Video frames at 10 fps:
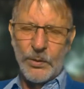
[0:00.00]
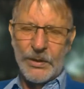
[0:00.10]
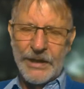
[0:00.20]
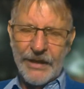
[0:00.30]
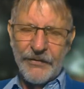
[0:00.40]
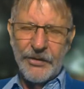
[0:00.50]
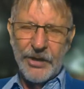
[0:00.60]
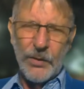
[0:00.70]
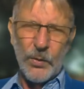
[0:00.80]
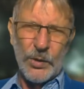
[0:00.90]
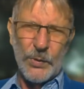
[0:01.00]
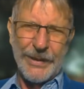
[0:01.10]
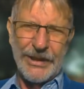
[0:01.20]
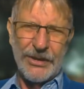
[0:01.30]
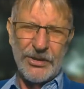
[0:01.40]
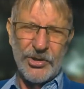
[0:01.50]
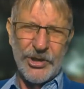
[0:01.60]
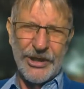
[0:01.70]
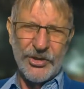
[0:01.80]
we'll never know what we need to change.